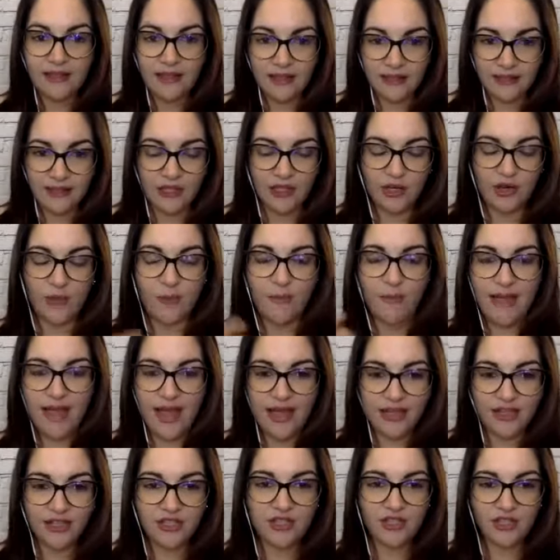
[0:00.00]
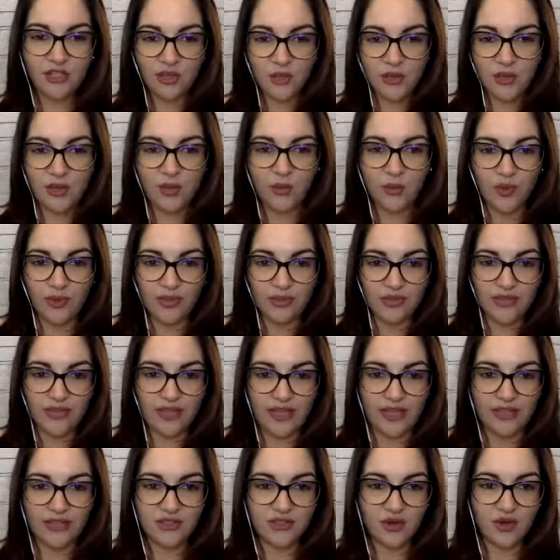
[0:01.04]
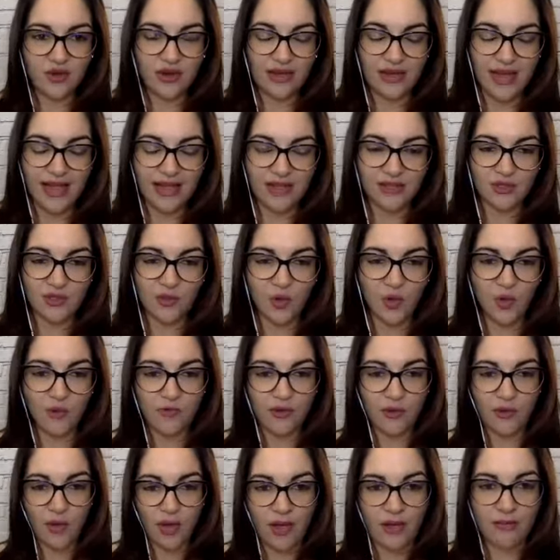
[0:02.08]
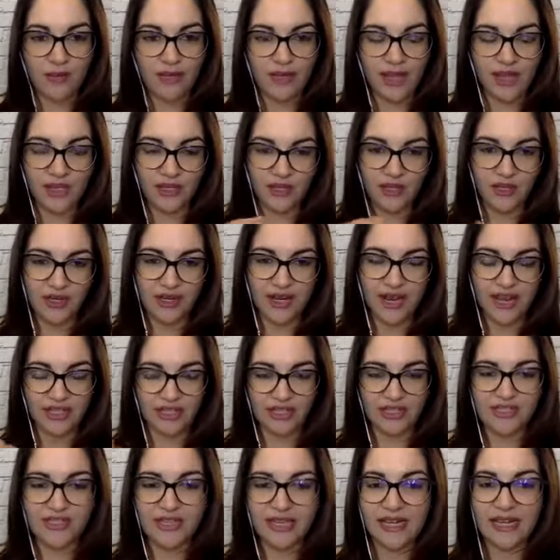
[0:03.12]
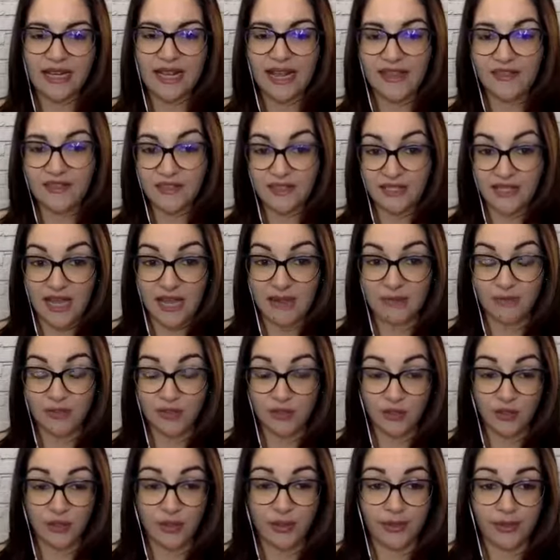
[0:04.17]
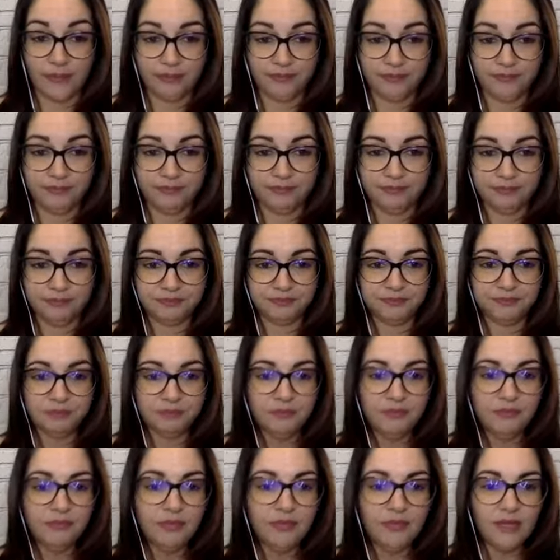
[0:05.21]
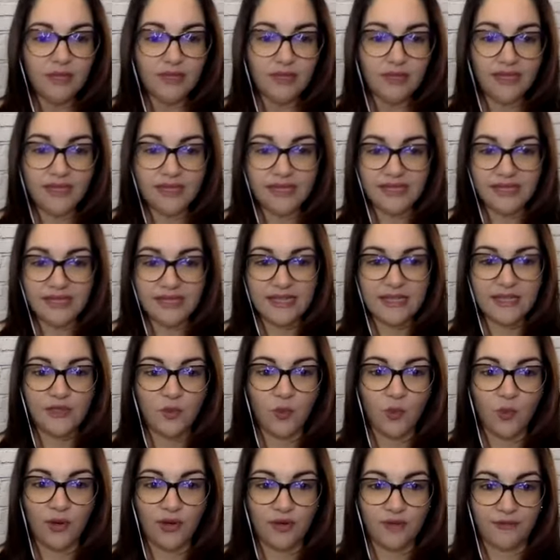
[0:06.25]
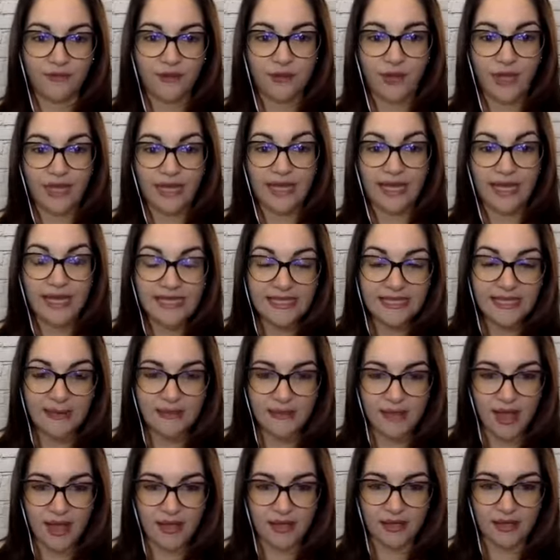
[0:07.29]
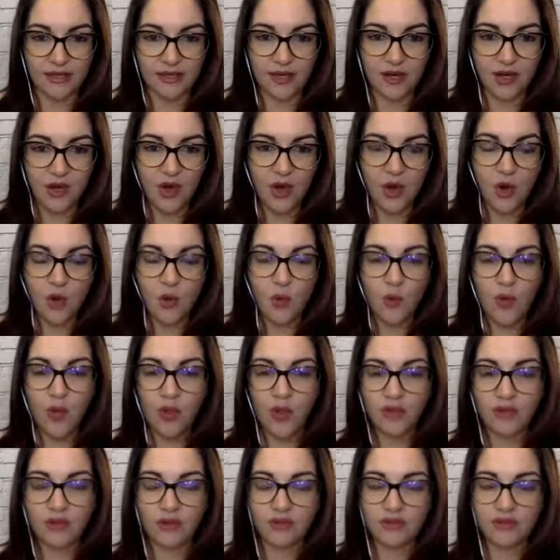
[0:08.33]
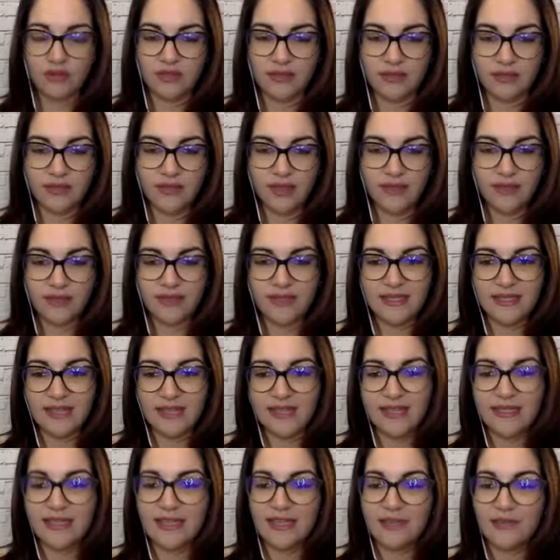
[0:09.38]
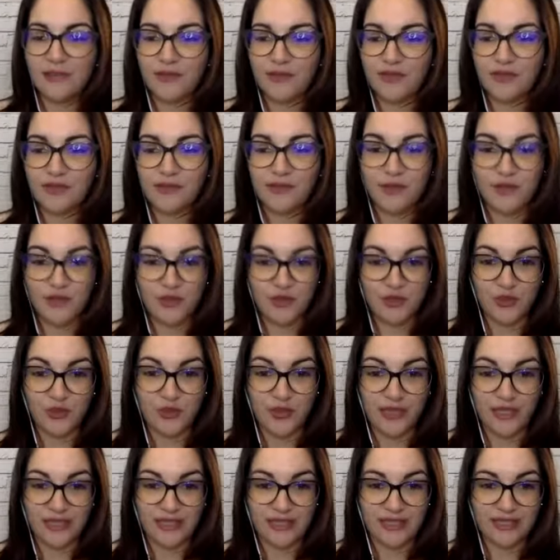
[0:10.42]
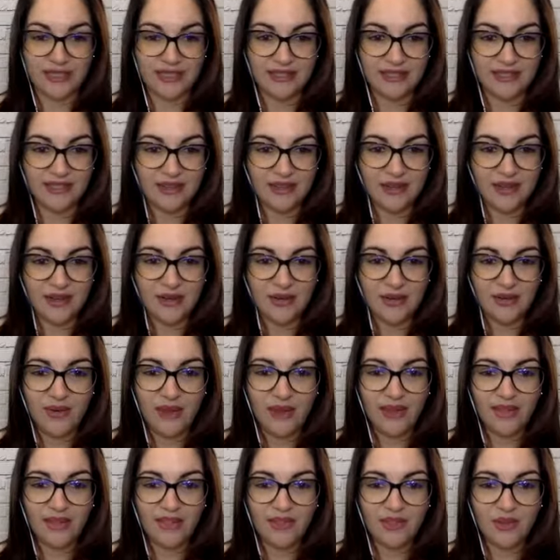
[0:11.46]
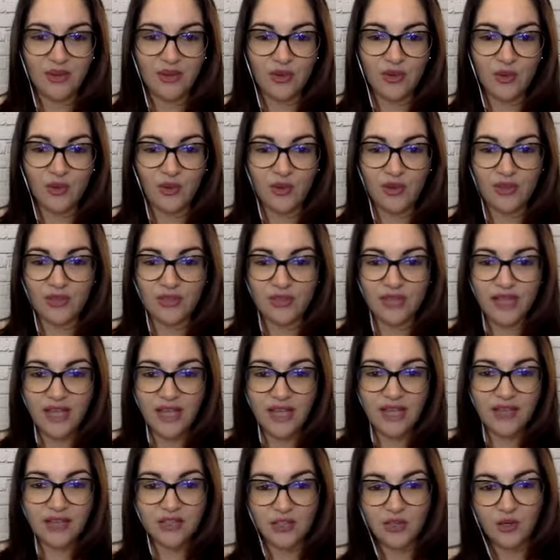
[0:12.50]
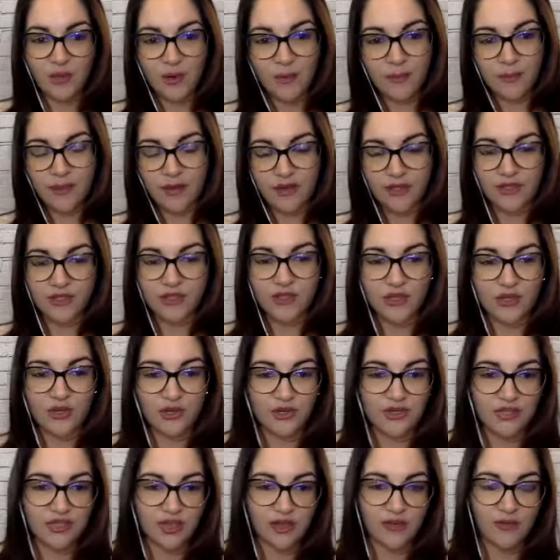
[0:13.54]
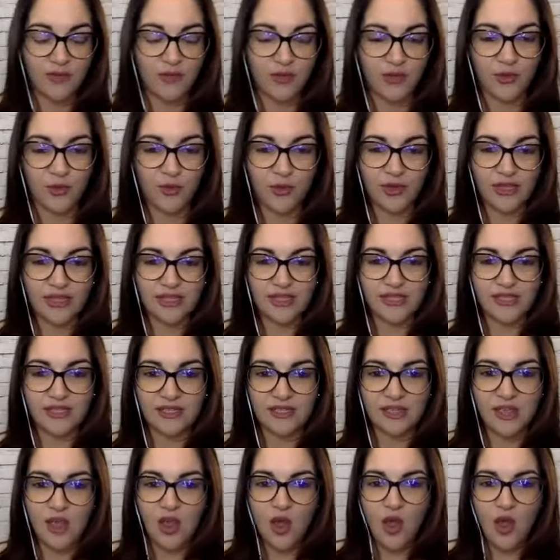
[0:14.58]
Manage to do it when things are not so overwhelming and you can actually dedicate the time to do it. The next thing is, what if you get lazy about it? Well, sometimes it's nice to give yourself a treat, right? So when you're done, show a picture to yourself with the reasons.